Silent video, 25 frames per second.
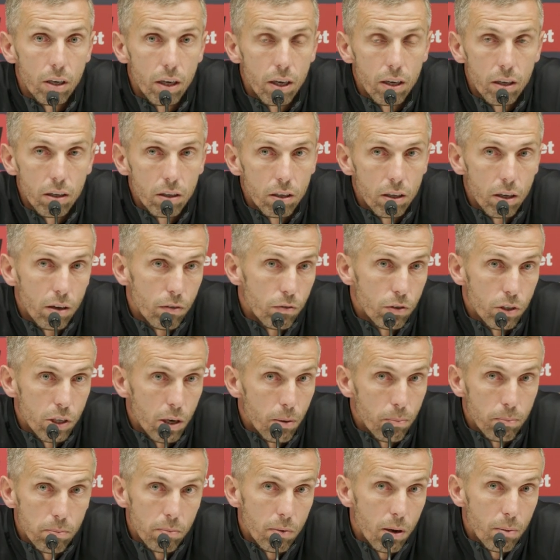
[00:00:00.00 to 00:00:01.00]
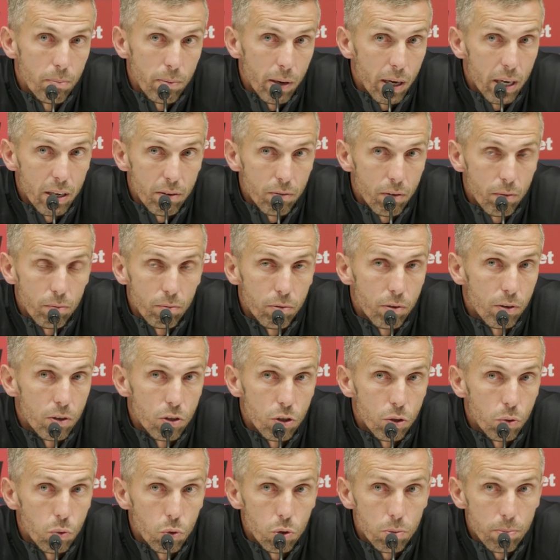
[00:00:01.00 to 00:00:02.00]
yeah, obviously I, I played with him for a
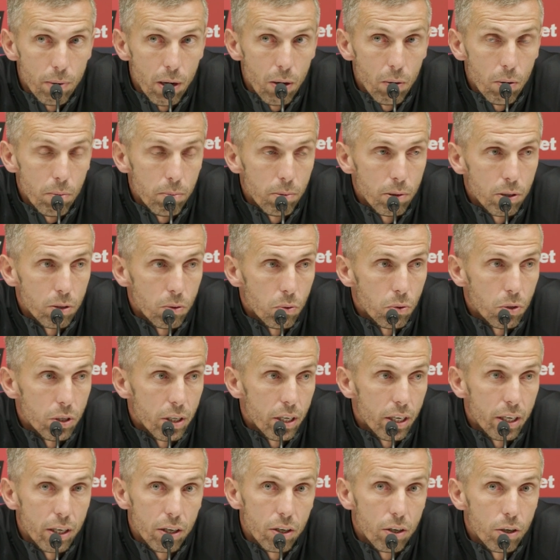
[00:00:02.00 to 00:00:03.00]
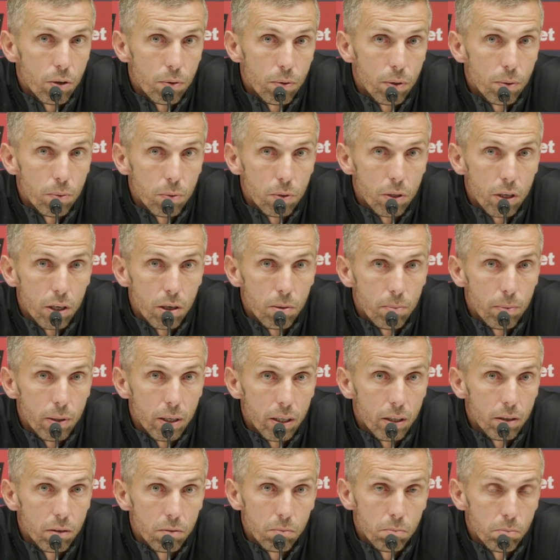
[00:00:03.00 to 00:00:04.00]
short spell at Bristol City and knew he was going to
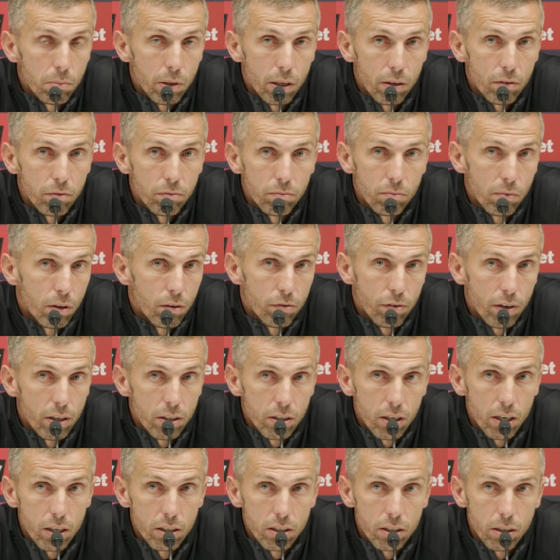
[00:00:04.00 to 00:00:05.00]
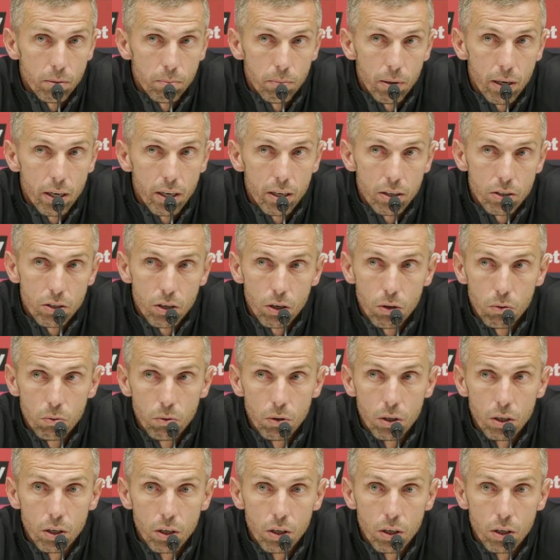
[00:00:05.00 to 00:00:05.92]
be be a, a fantastic player. So